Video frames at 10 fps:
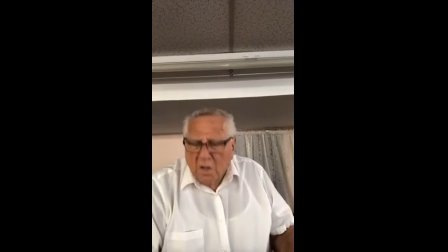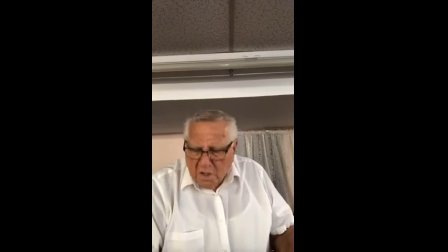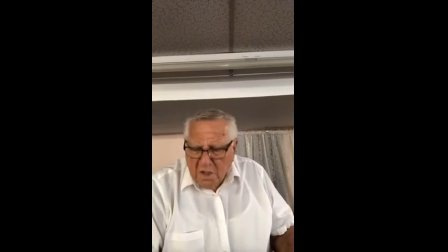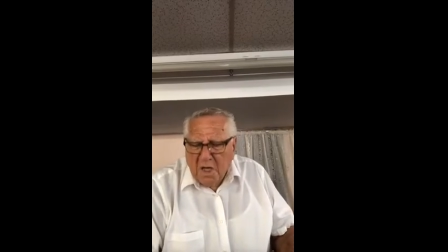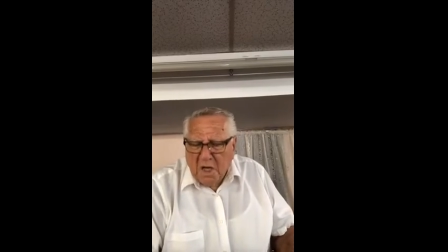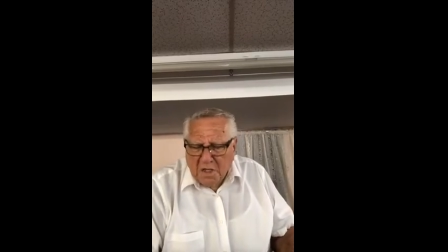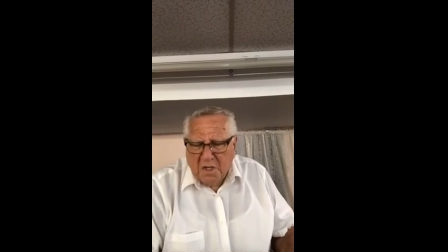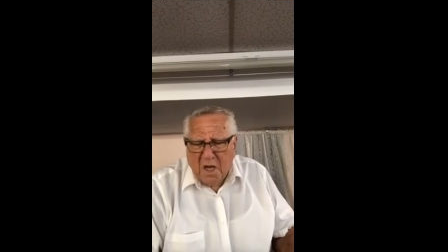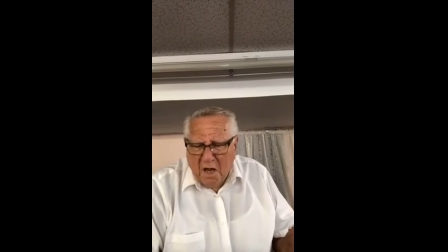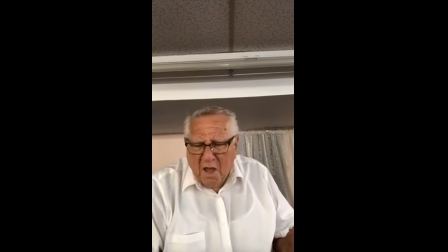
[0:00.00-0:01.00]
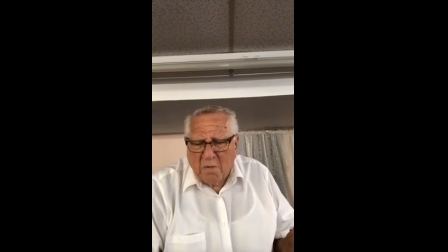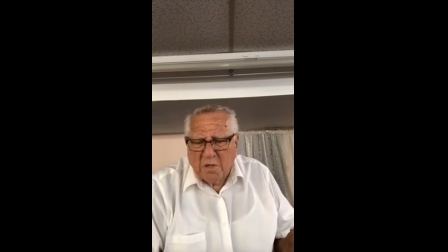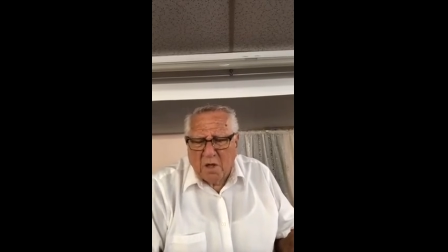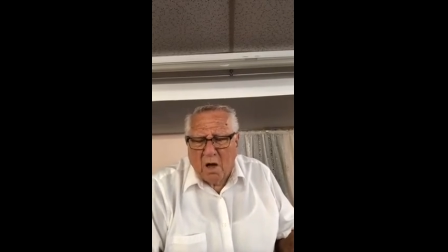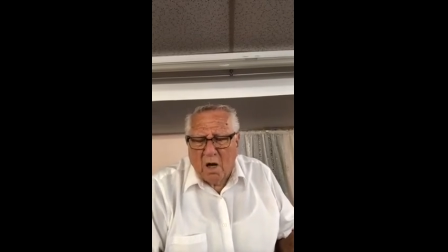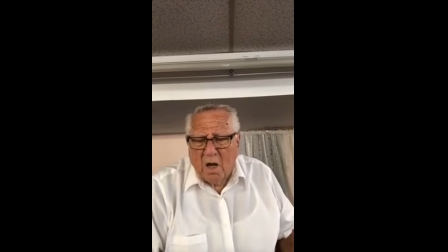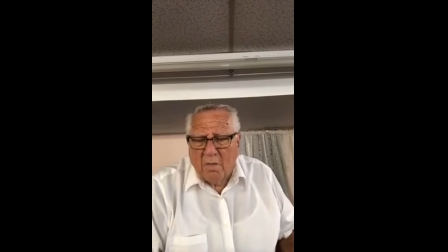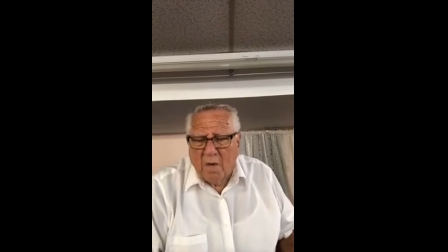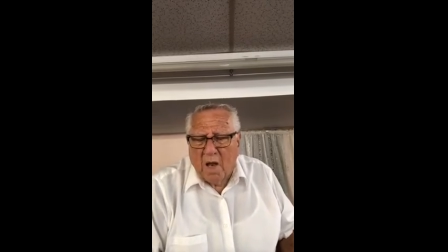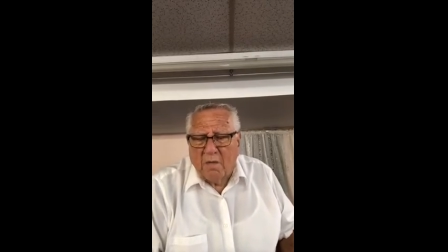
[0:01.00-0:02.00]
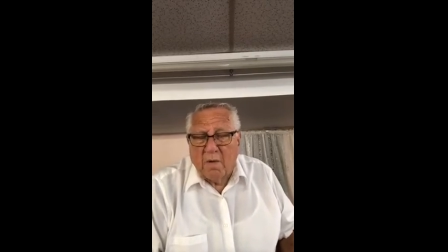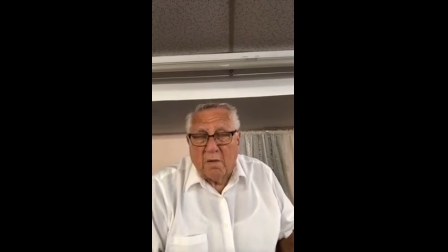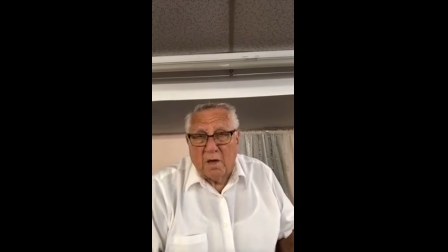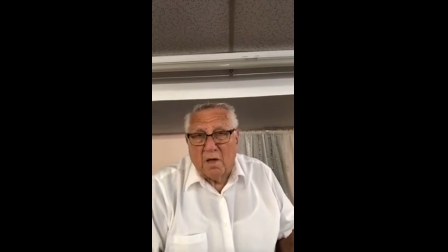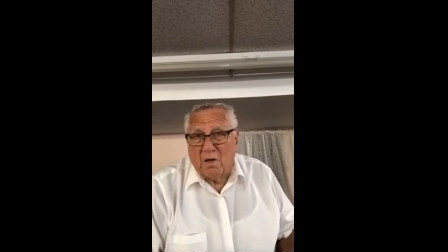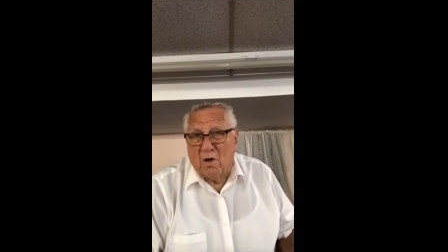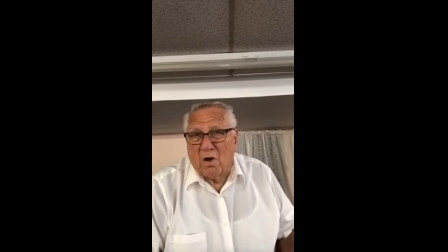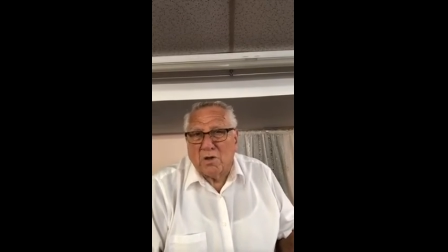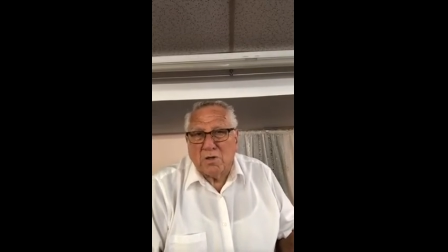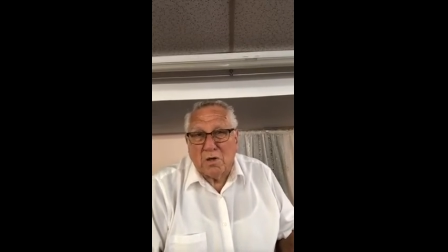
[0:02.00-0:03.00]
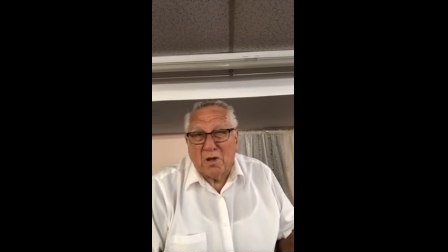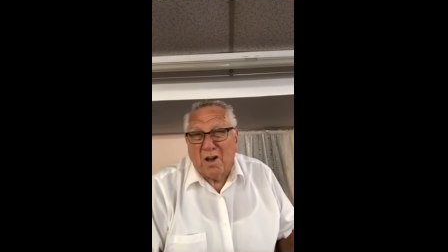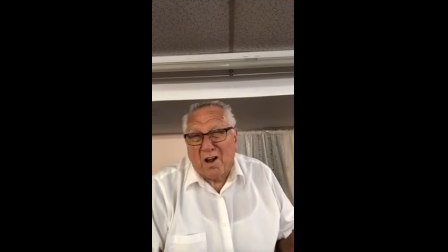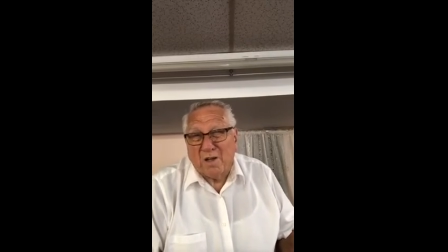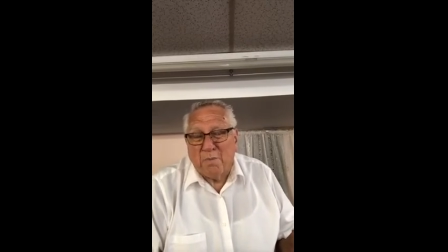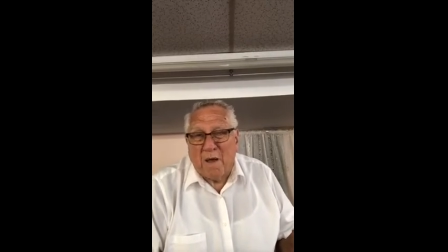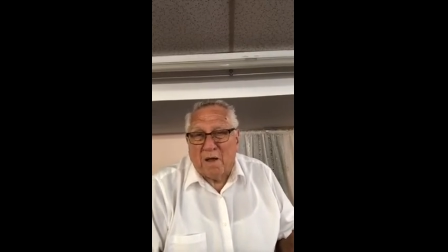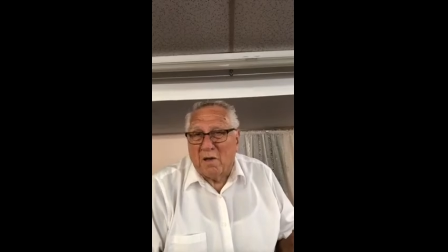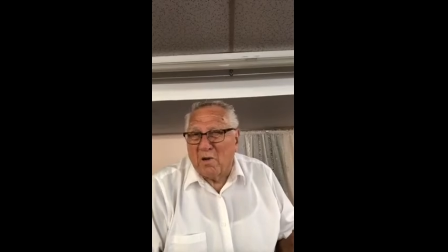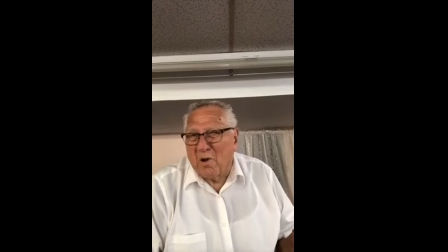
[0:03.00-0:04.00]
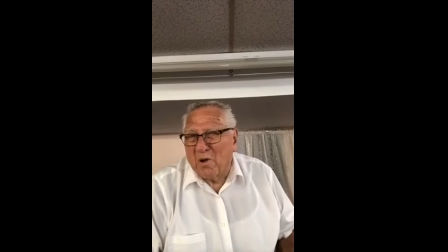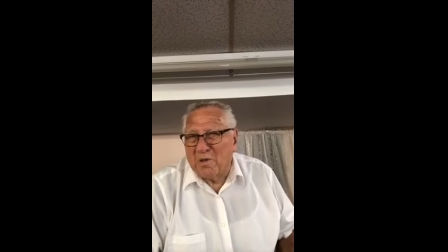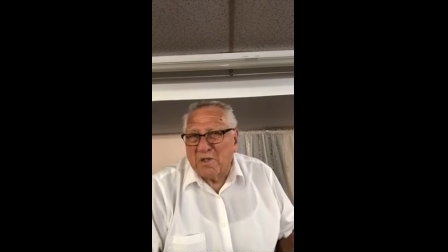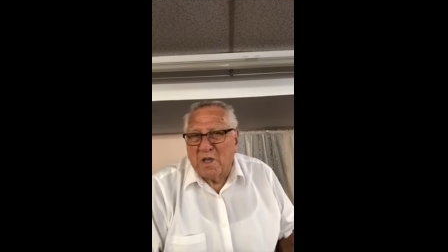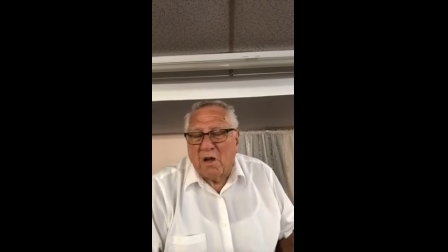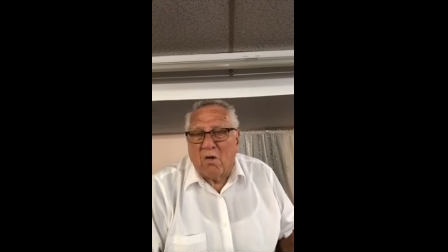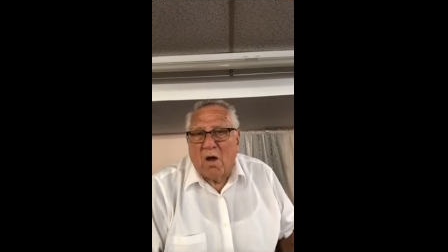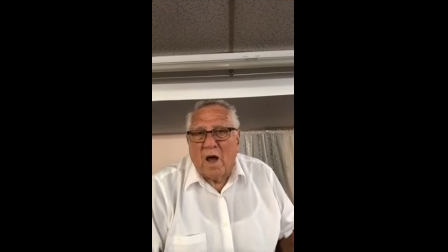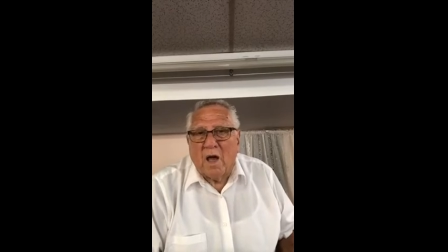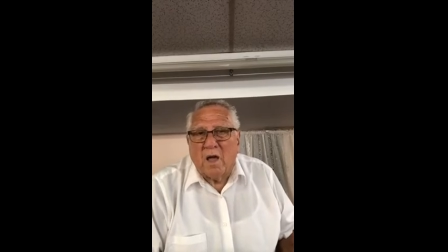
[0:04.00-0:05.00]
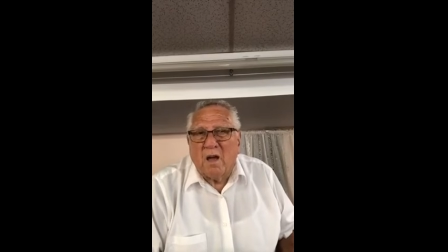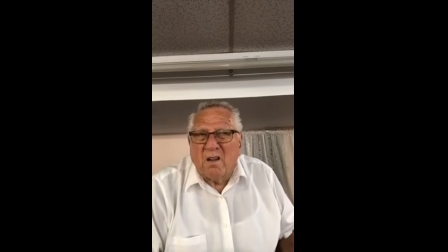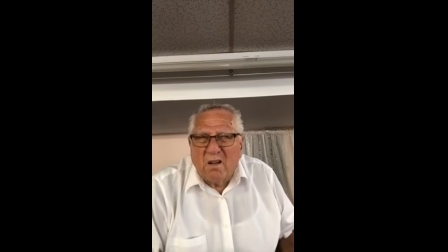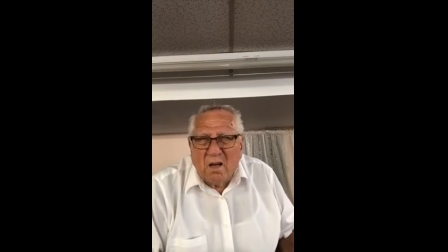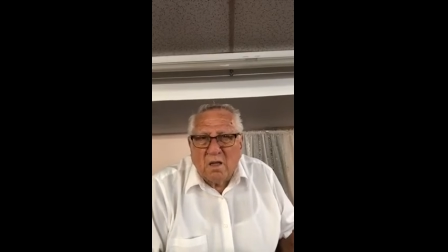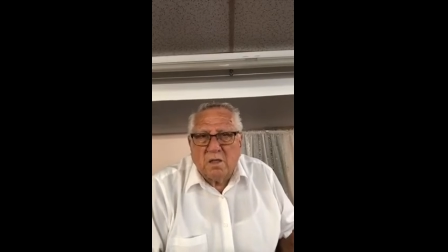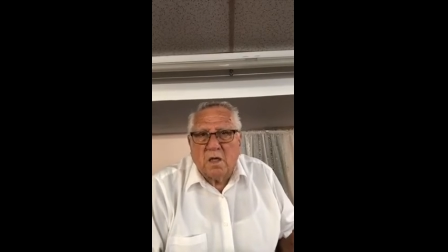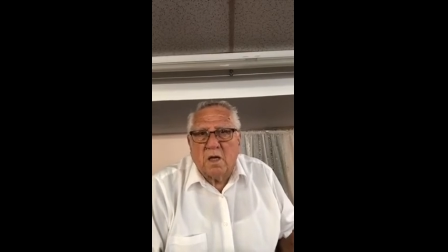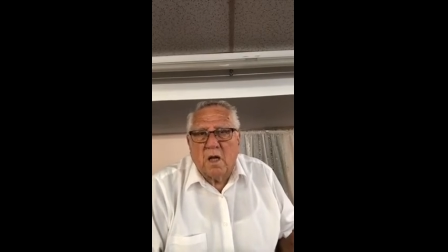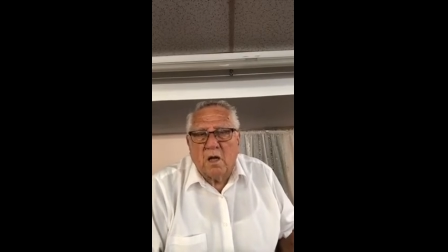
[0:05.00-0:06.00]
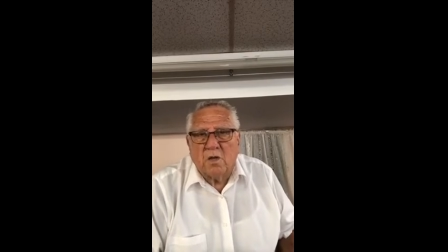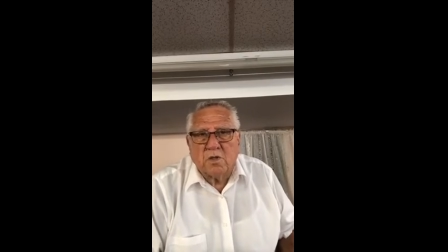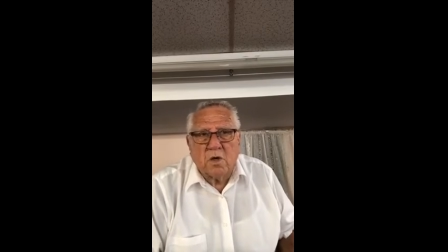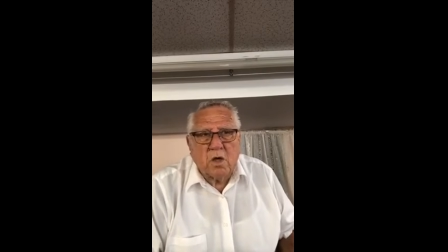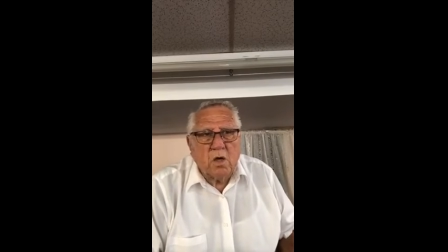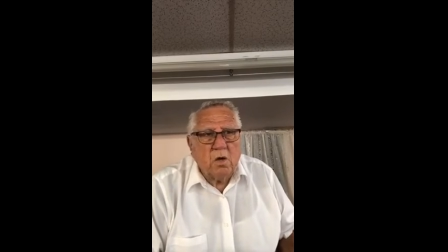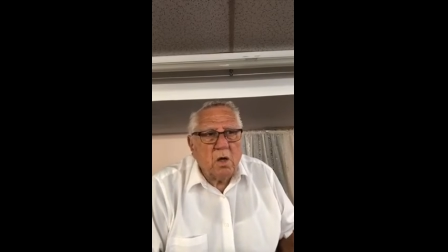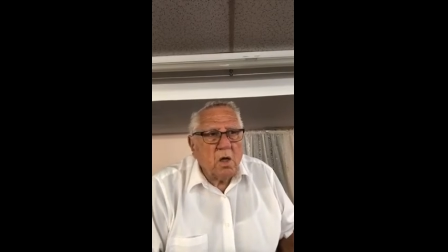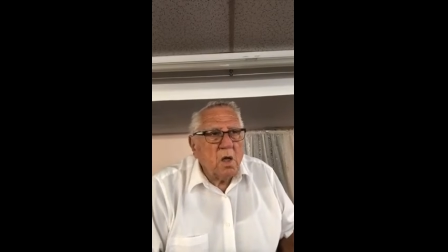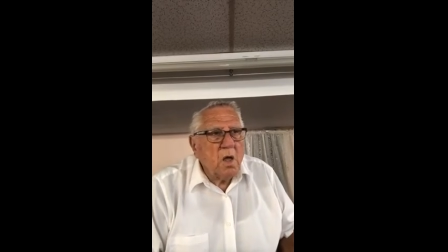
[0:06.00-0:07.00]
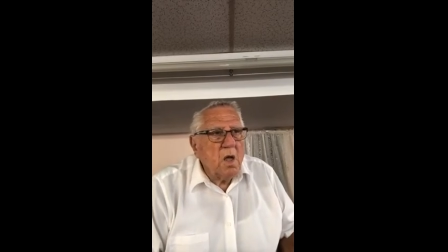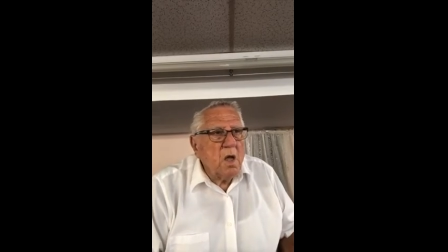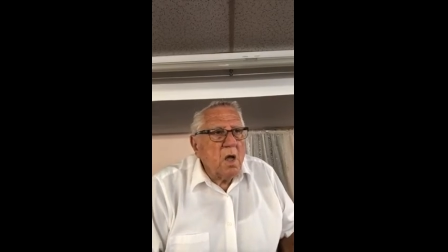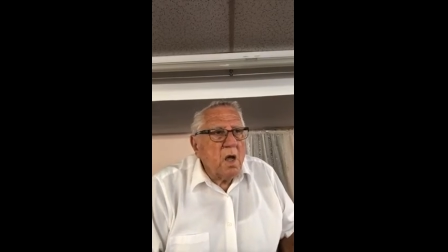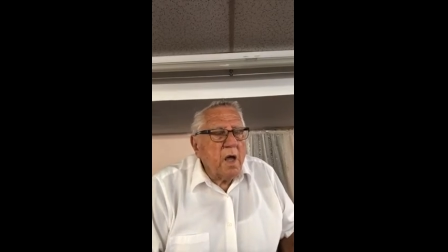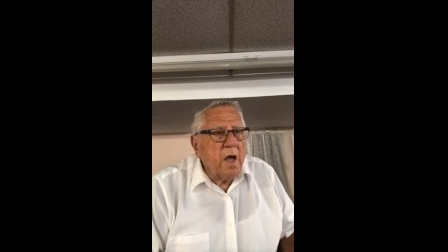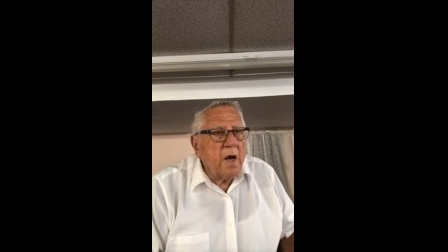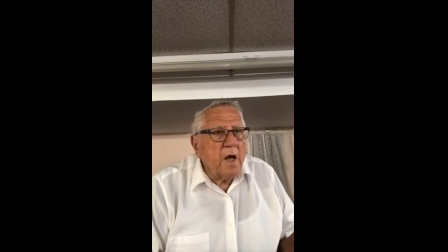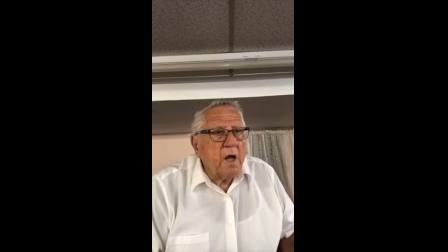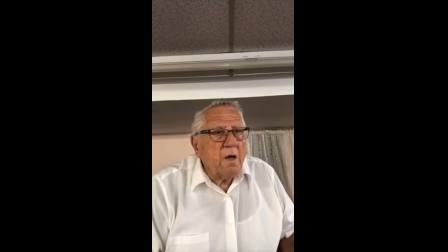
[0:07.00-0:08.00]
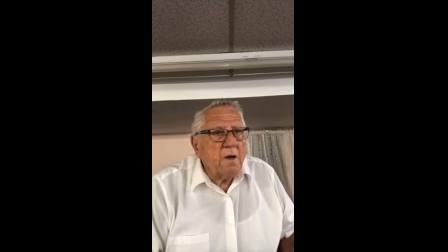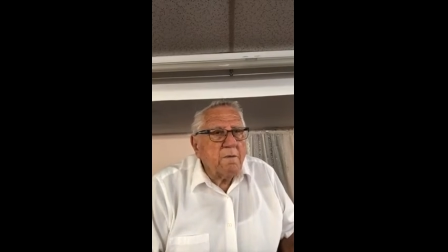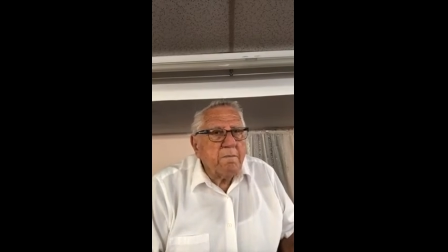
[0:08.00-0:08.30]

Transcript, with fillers: You say, yes, Daddy, I'm sorry. They might even, they, little girls are good, heart spanking little girls because they cry, you know, and they say they look so cute. And, uh,